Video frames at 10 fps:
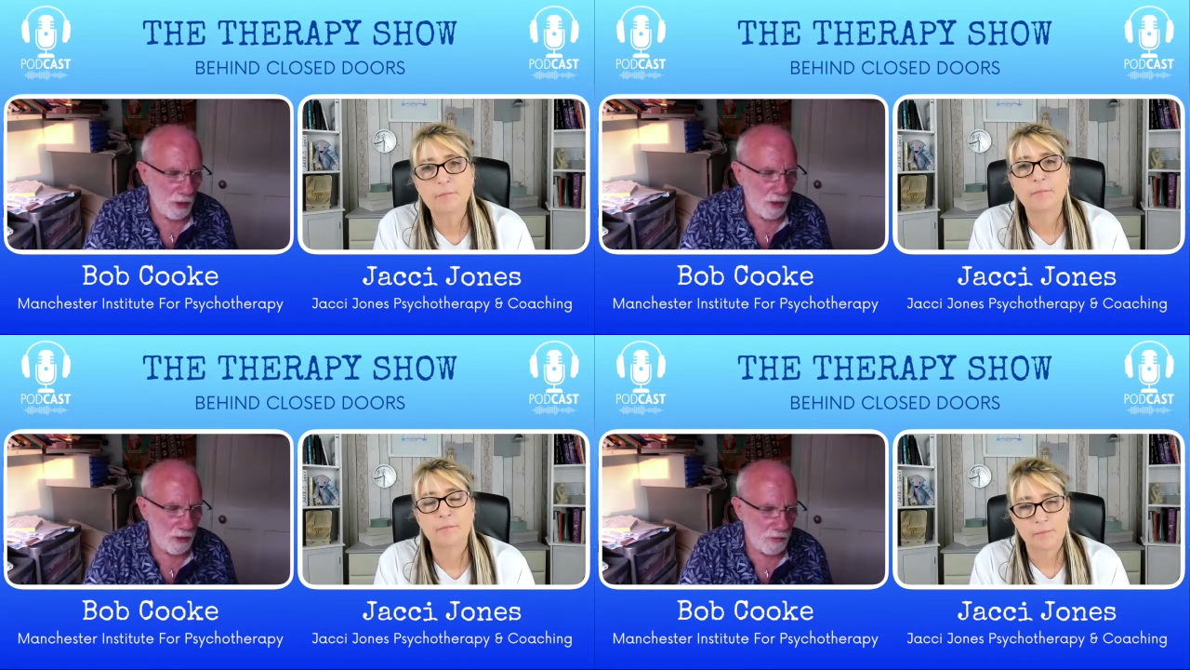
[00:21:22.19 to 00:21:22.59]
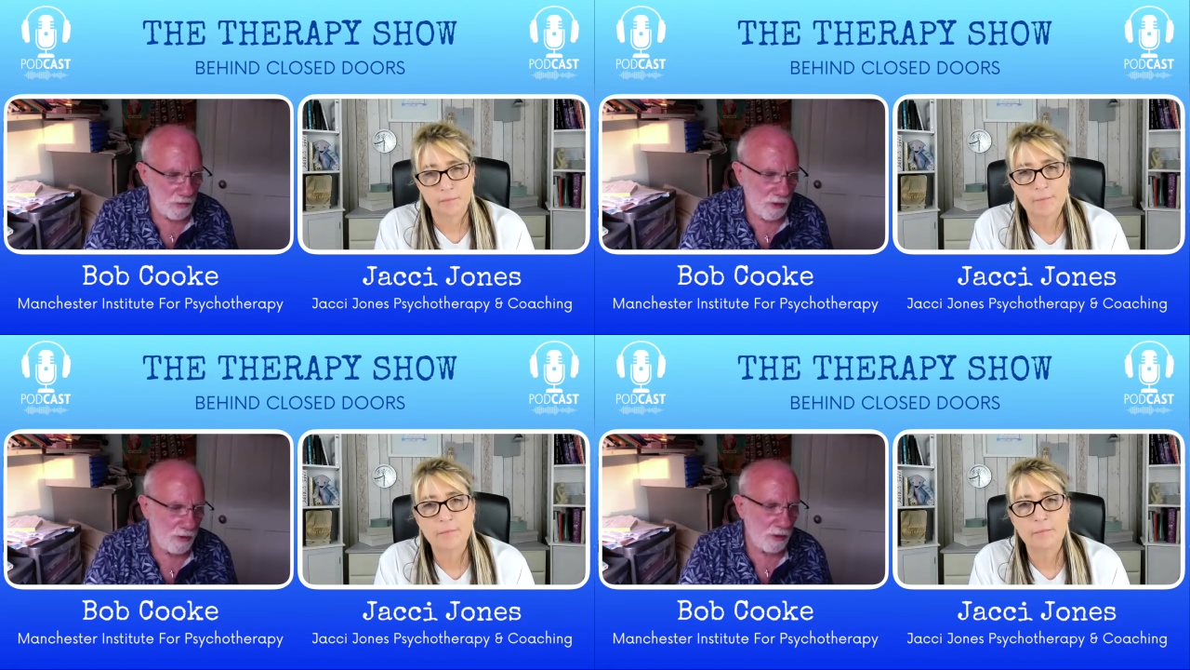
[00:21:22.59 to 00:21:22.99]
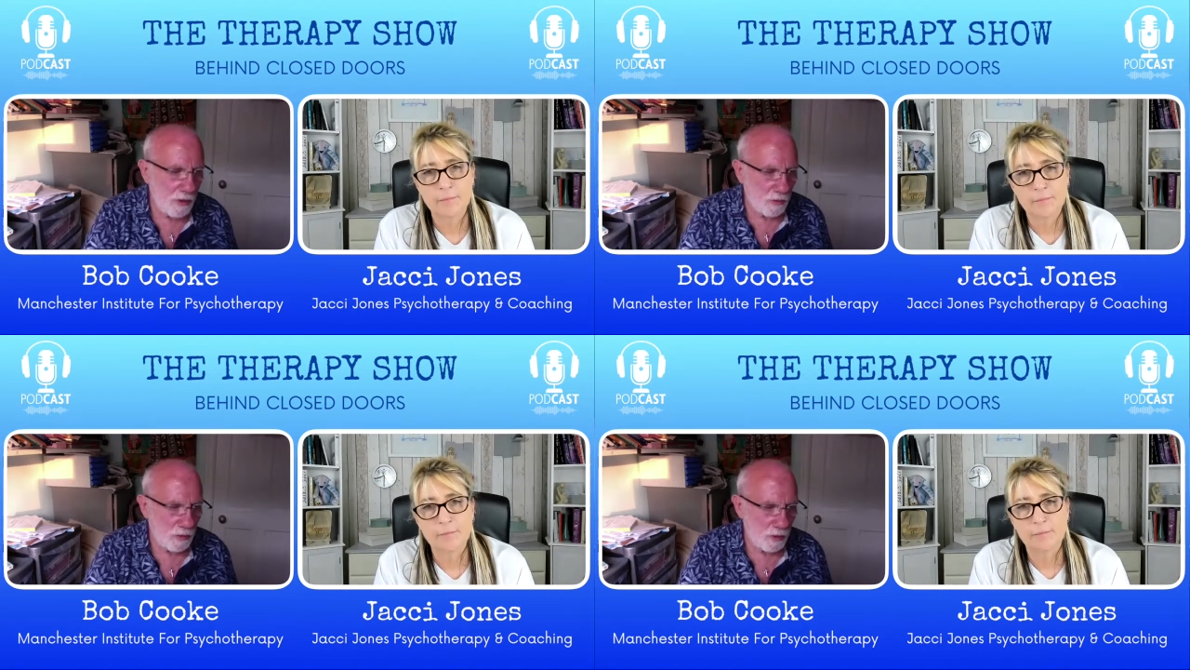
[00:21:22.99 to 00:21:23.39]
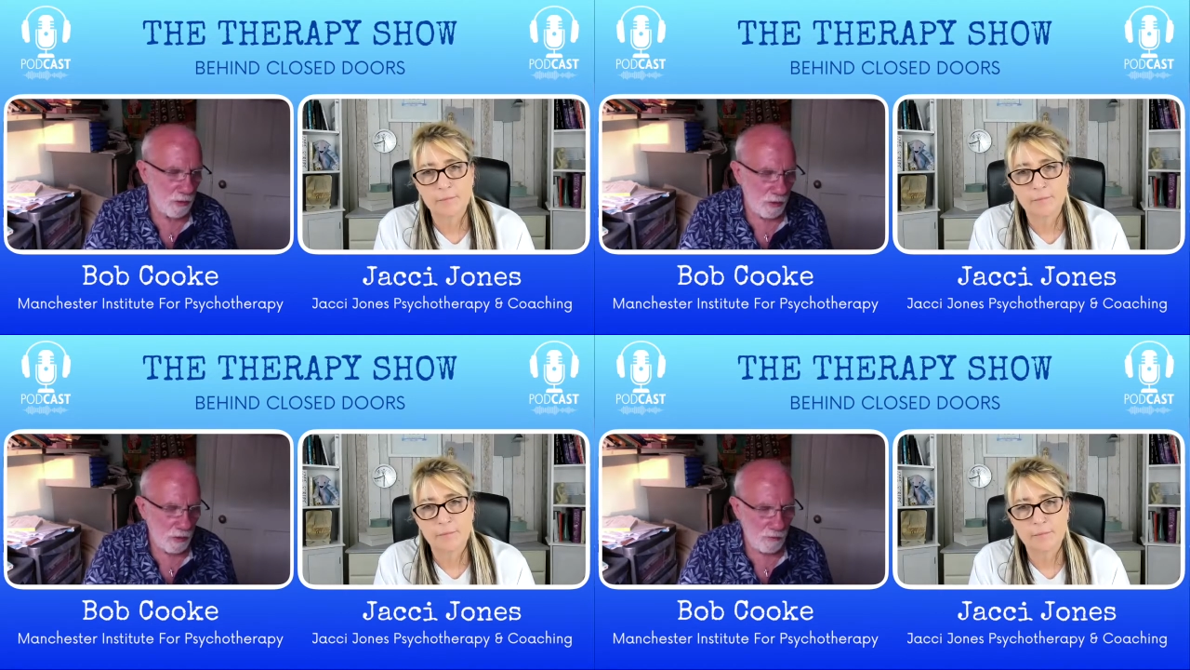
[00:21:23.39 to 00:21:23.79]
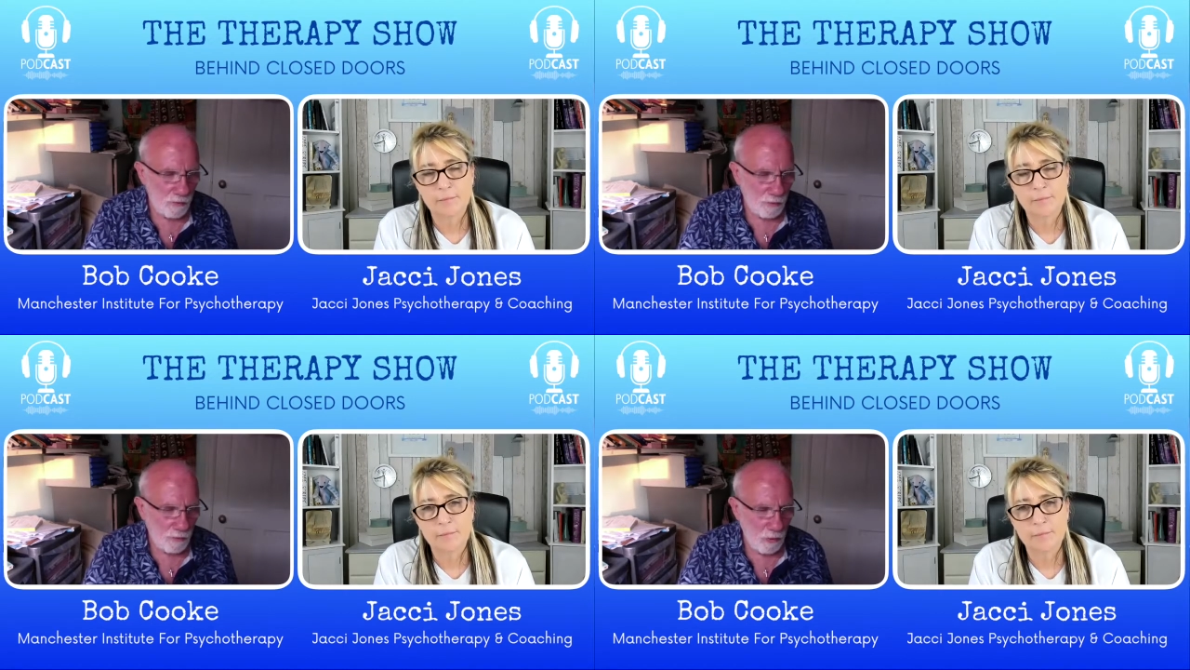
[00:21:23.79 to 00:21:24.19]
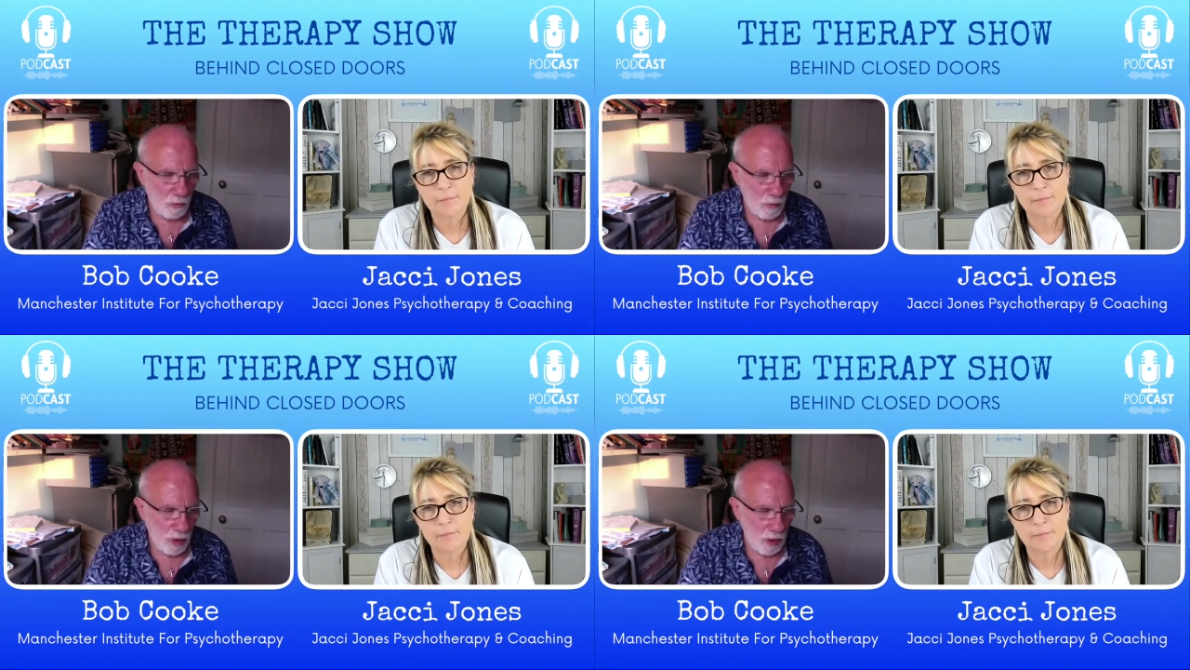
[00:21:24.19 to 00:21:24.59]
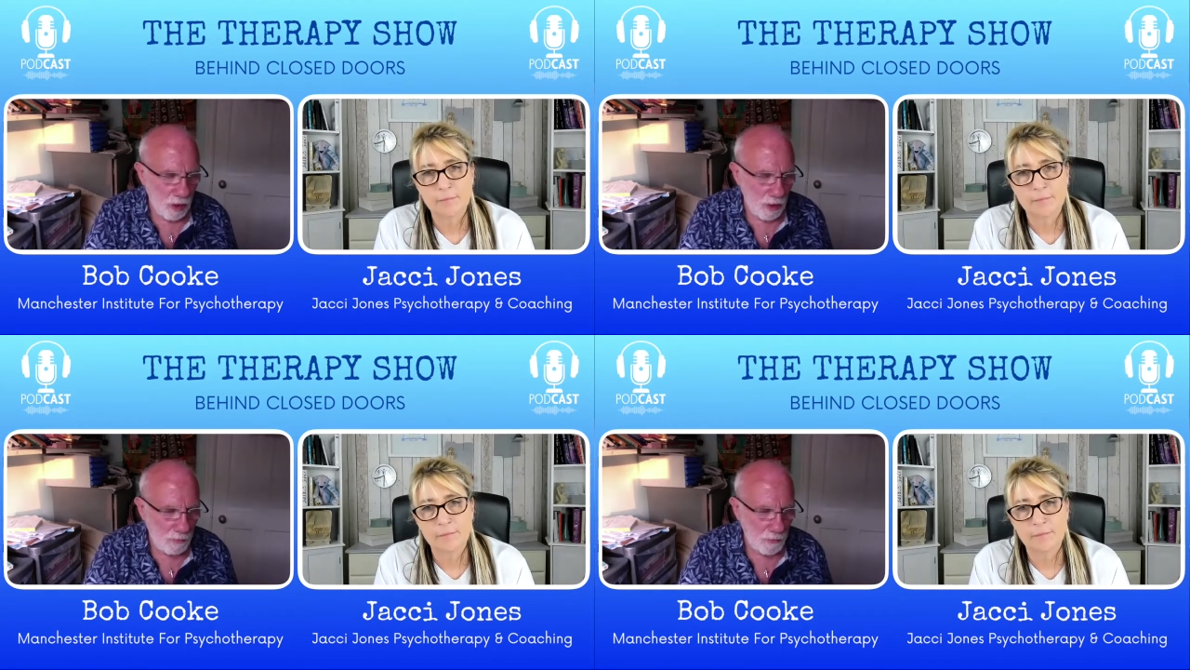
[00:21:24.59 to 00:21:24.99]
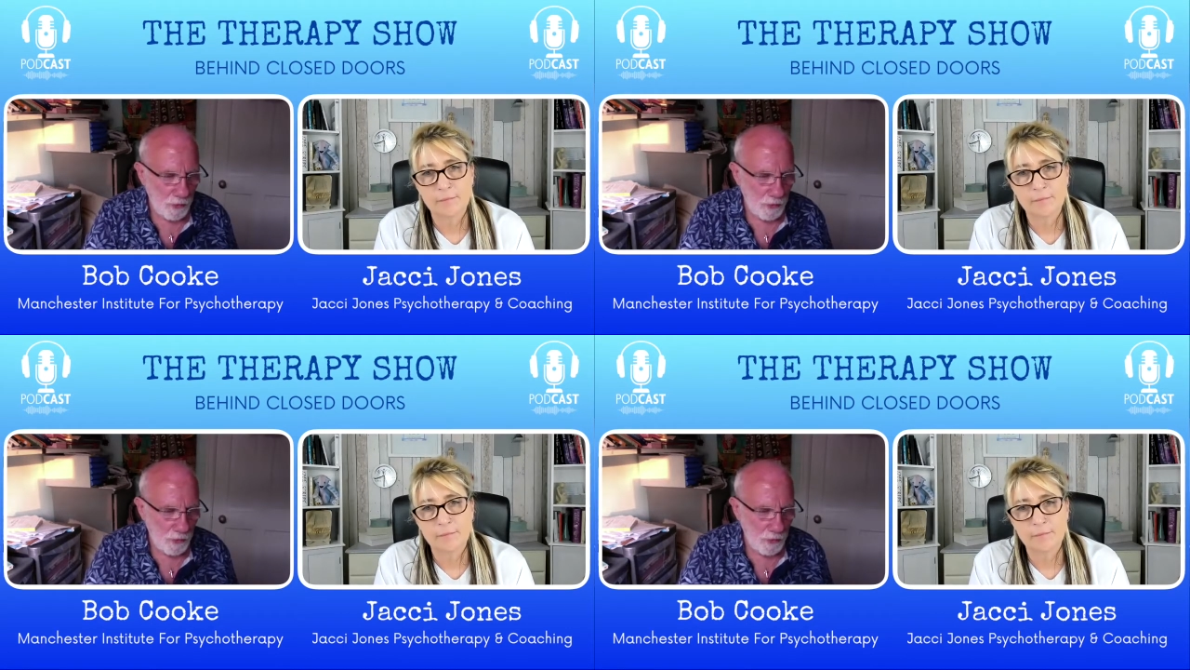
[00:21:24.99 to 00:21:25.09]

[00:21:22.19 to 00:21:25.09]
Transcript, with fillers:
Speaker 1: is very good for um,